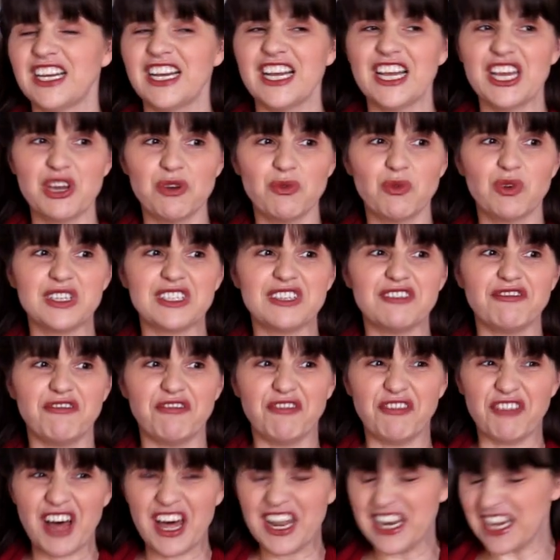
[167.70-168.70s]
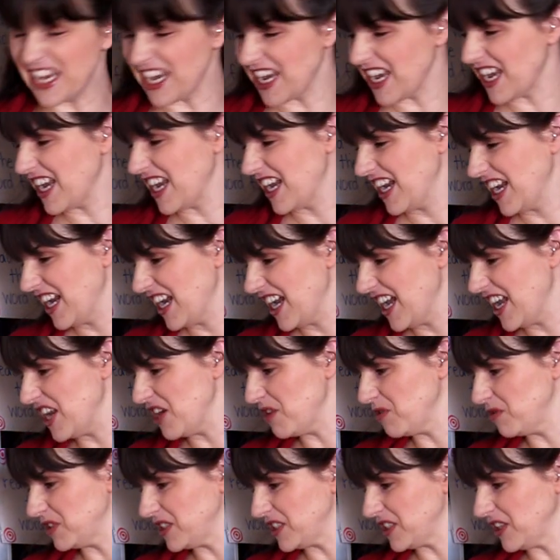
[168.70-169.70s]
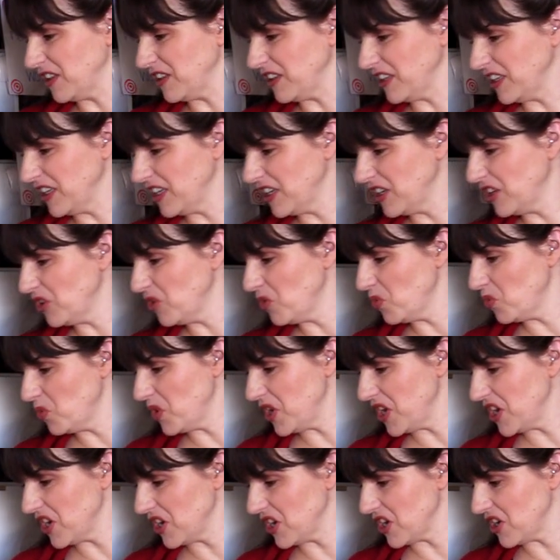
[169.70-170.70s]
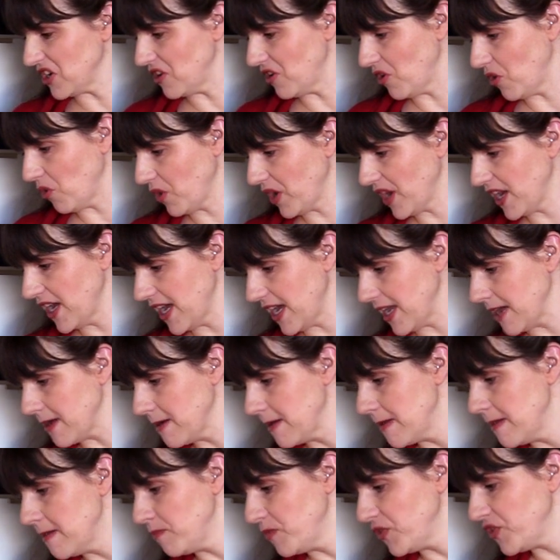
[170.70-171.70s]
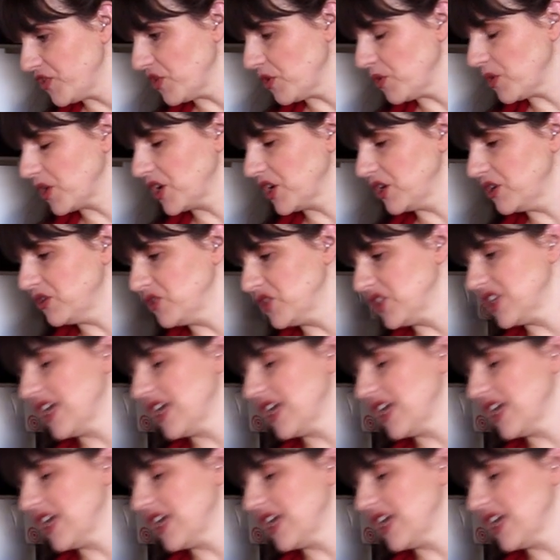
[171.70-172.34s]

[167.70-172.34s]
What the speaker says: It was funny and it was a little weird. Okay, so it goes